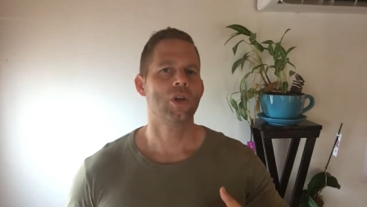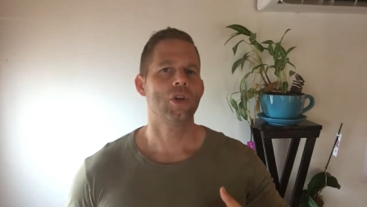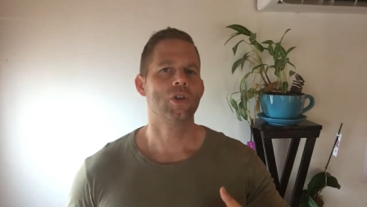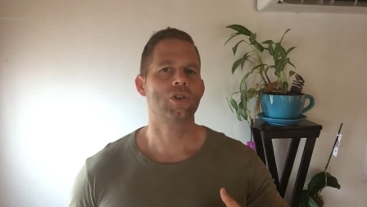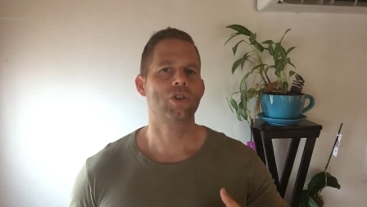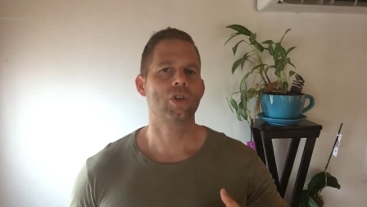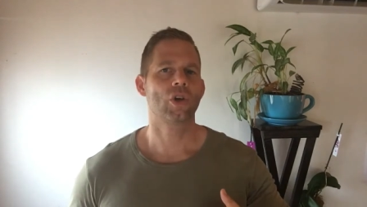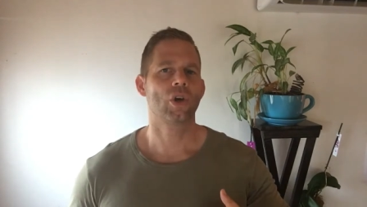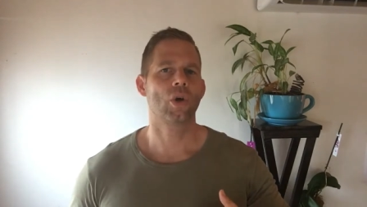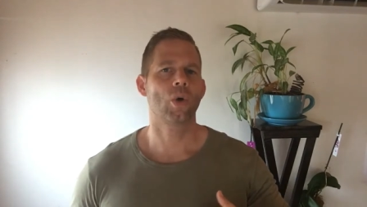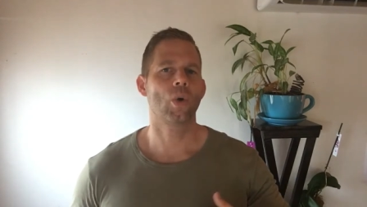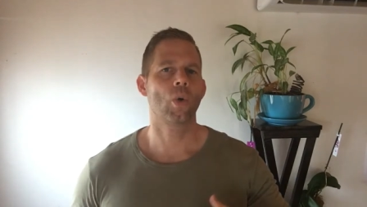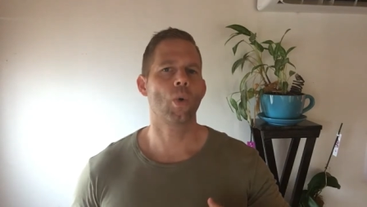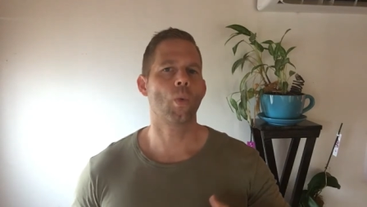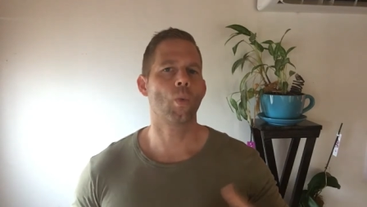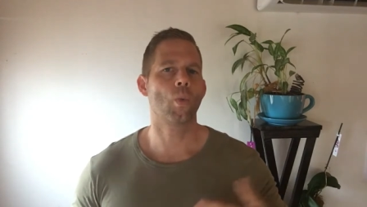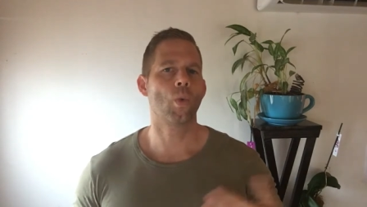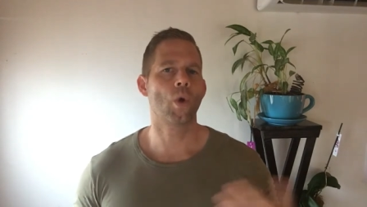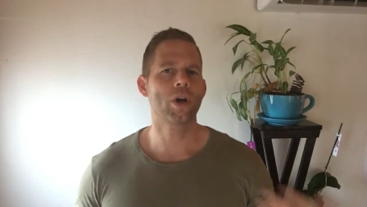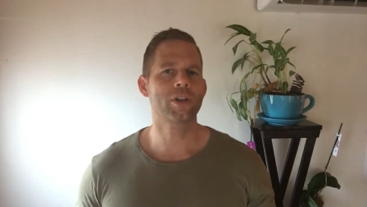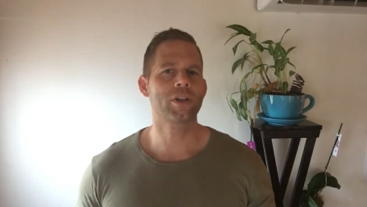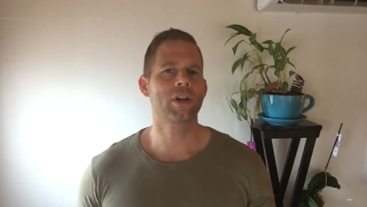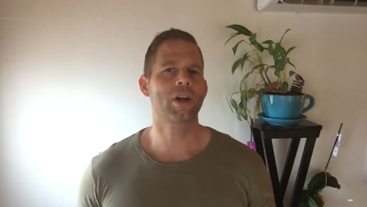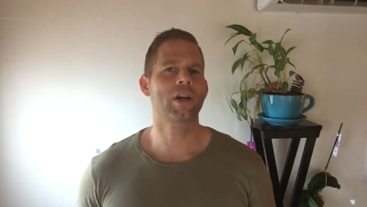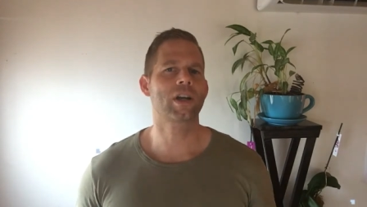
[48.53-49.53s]
So
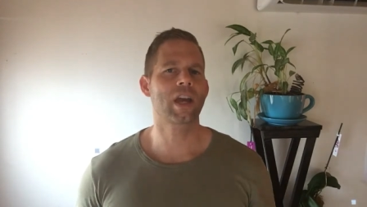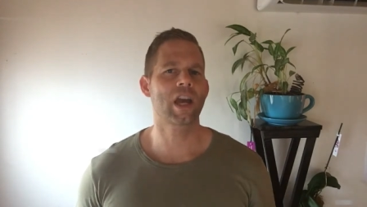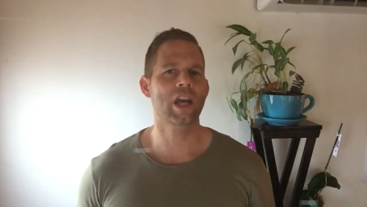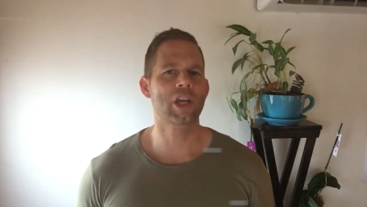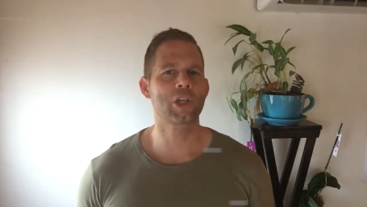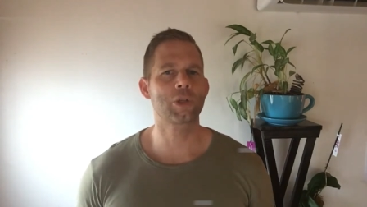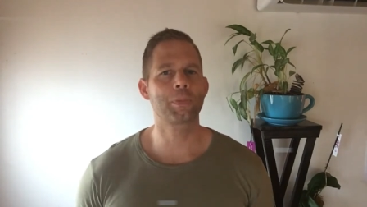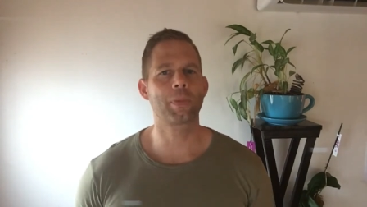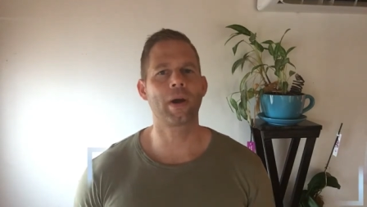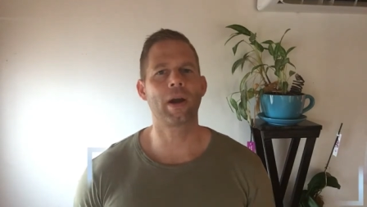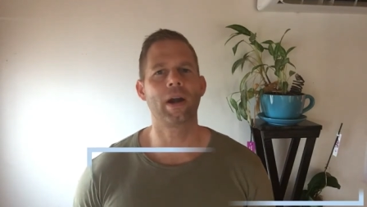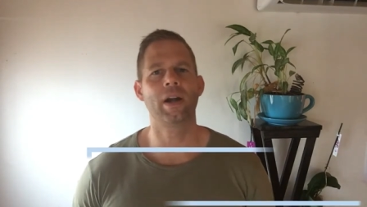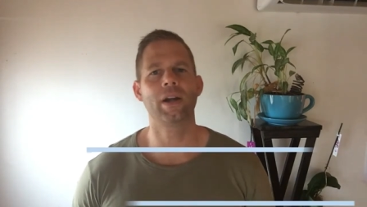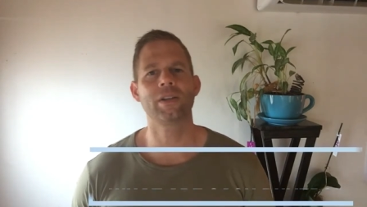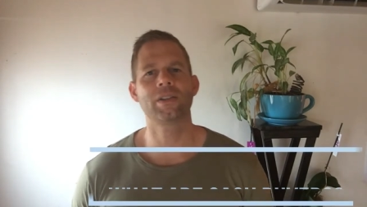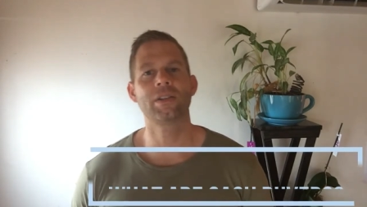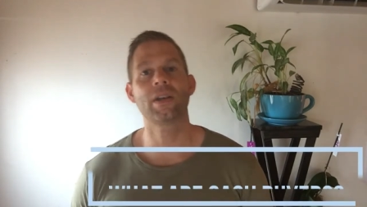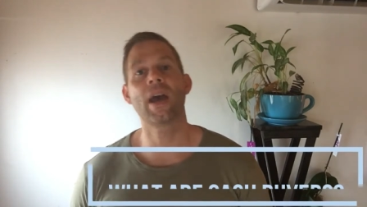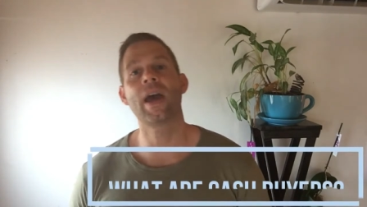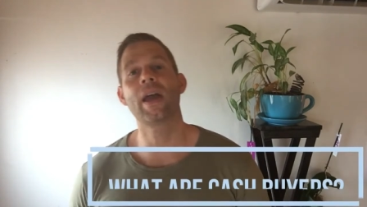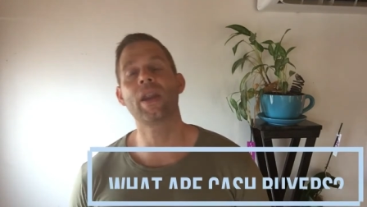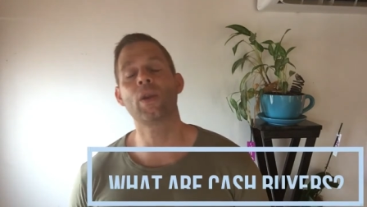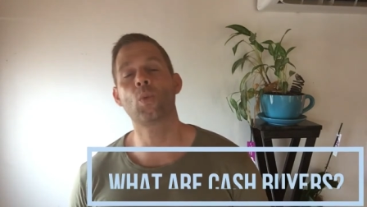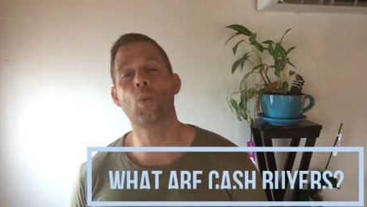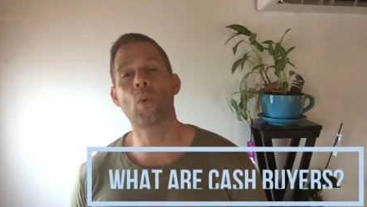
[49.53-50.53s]
what are cash buyers
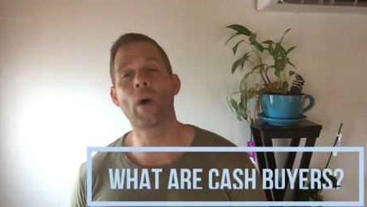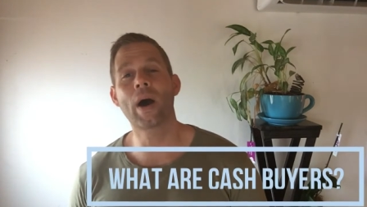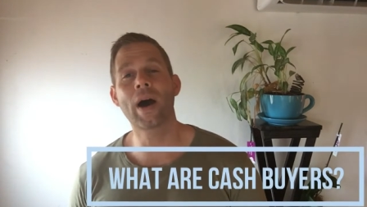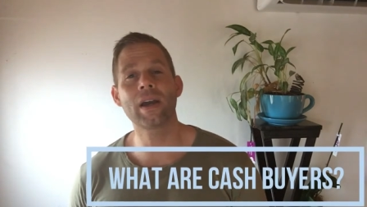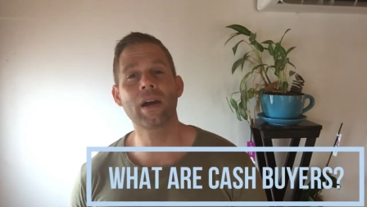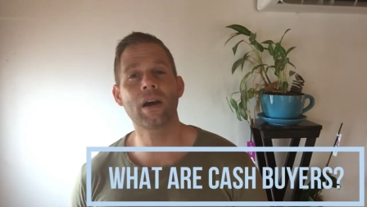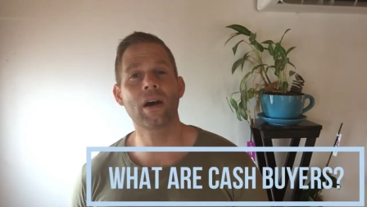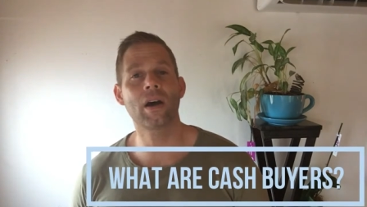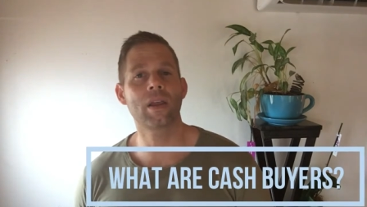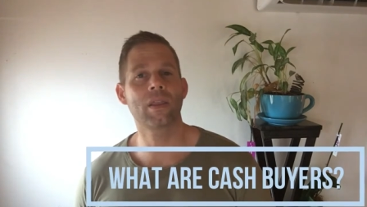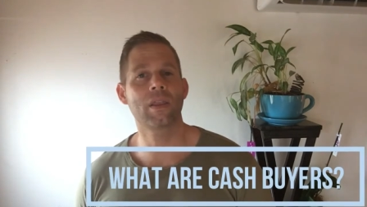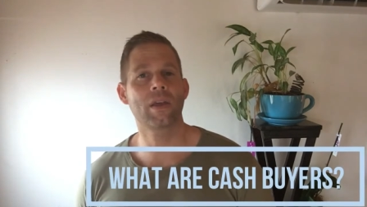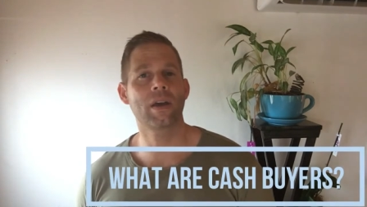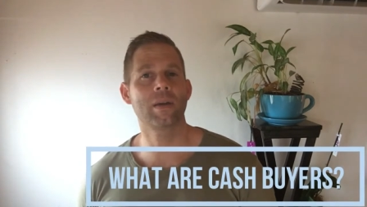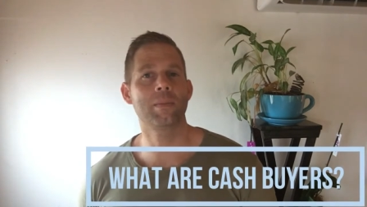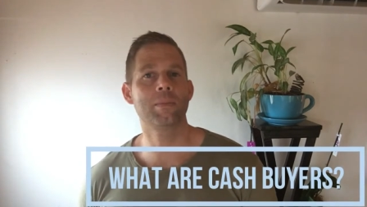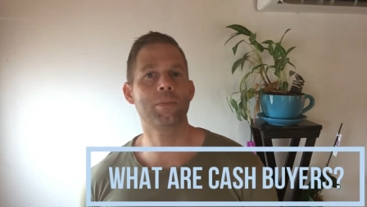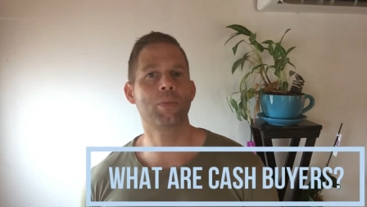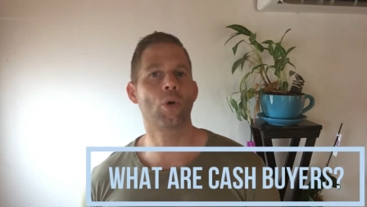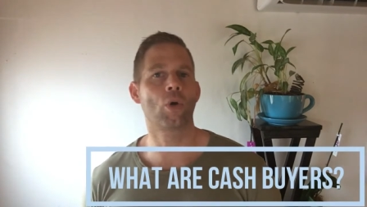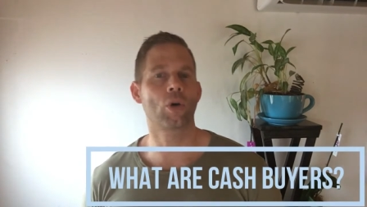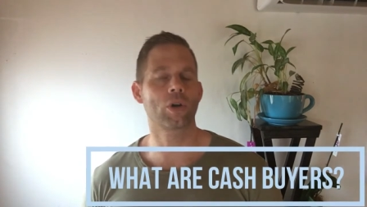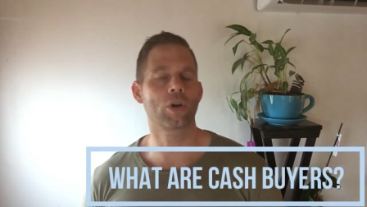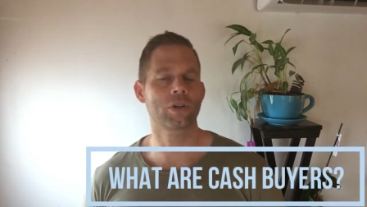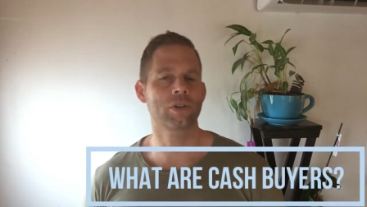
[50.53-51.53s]
and why are they
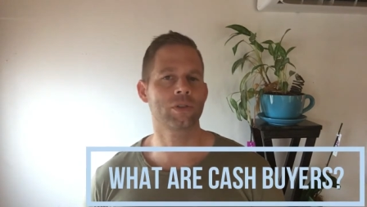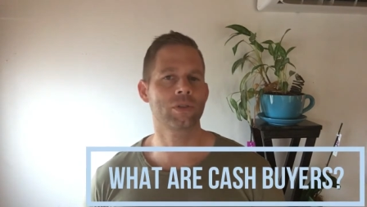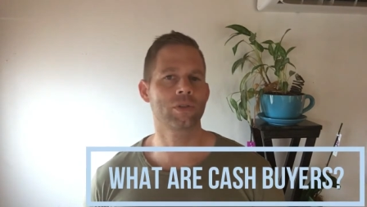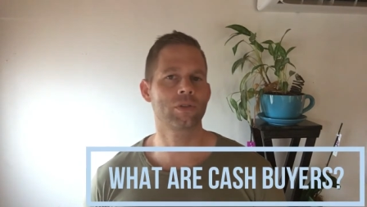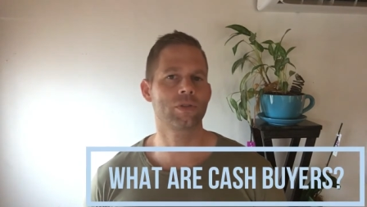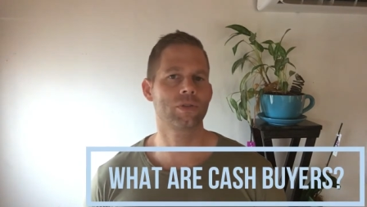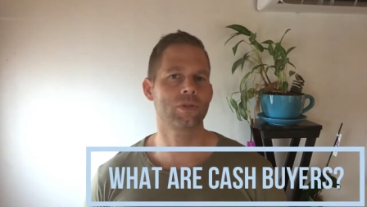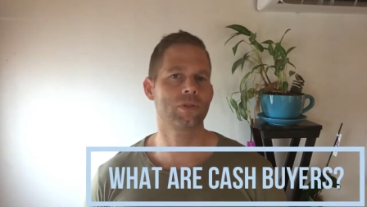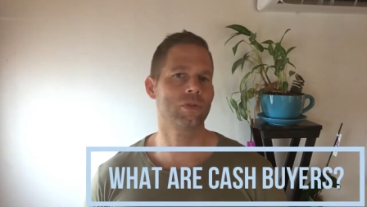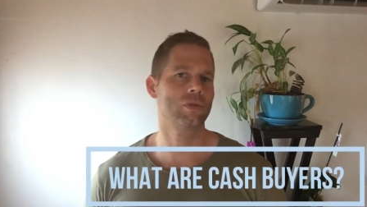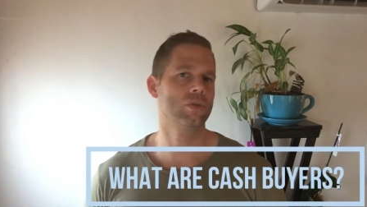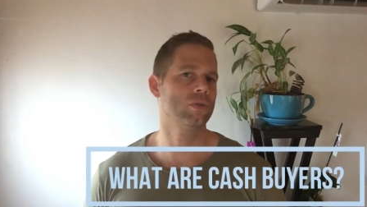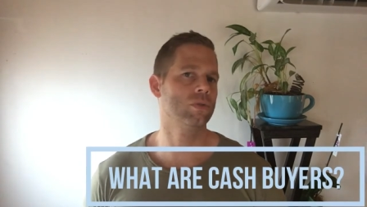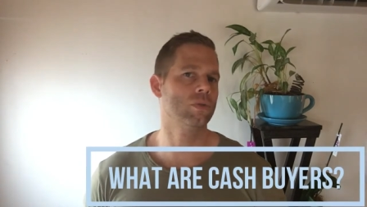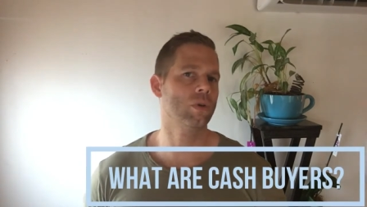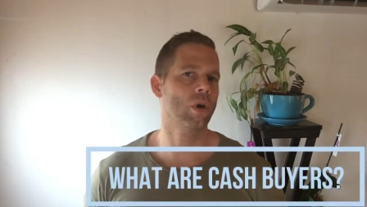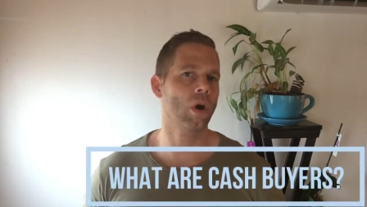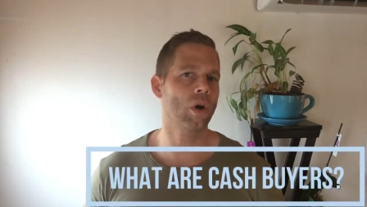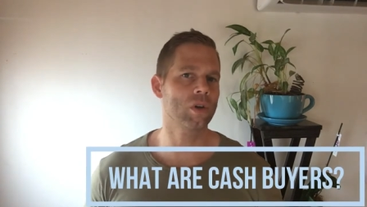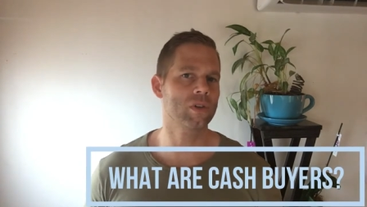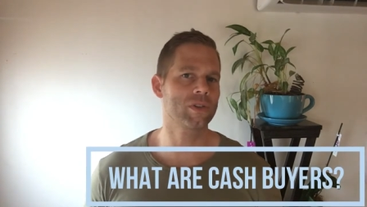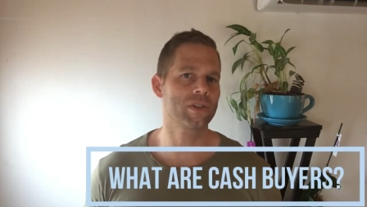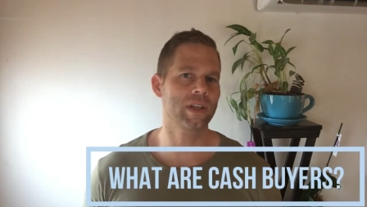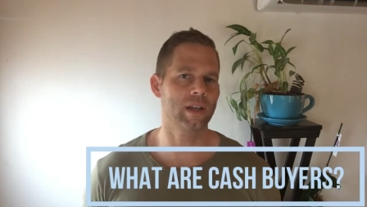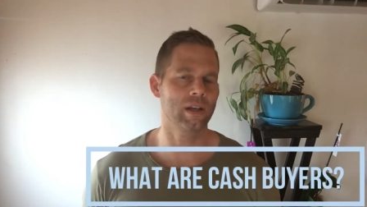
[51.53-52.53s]
important to
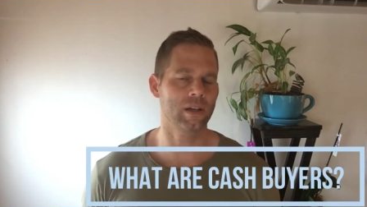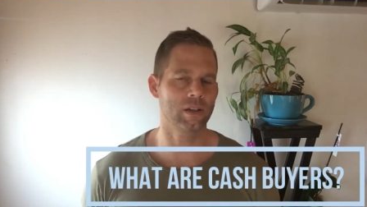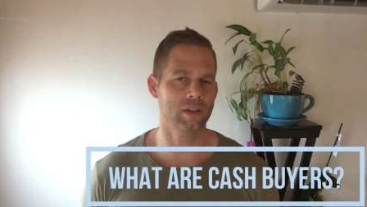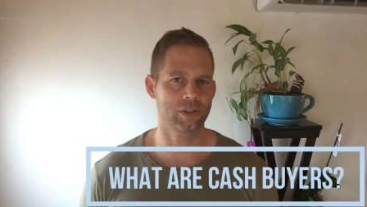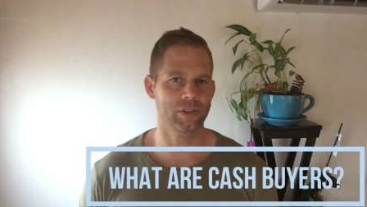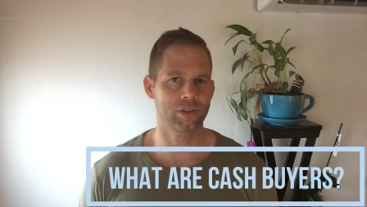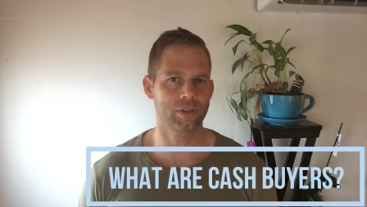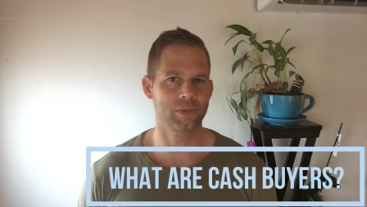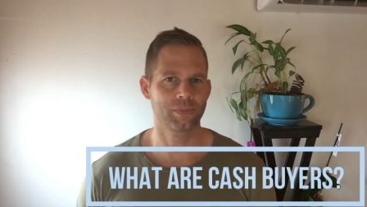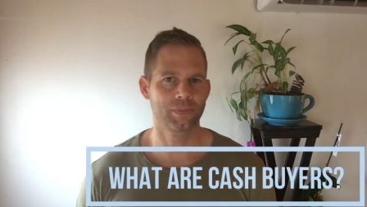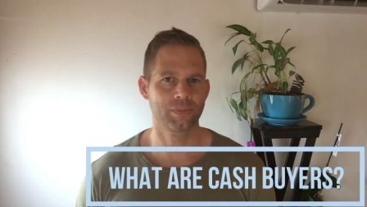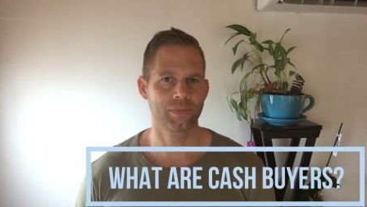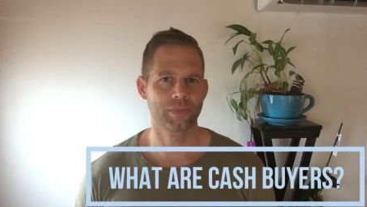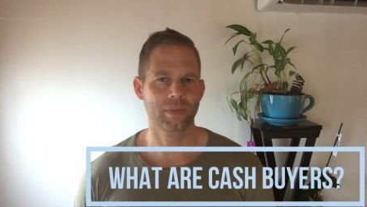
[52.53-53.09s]
wholesalers?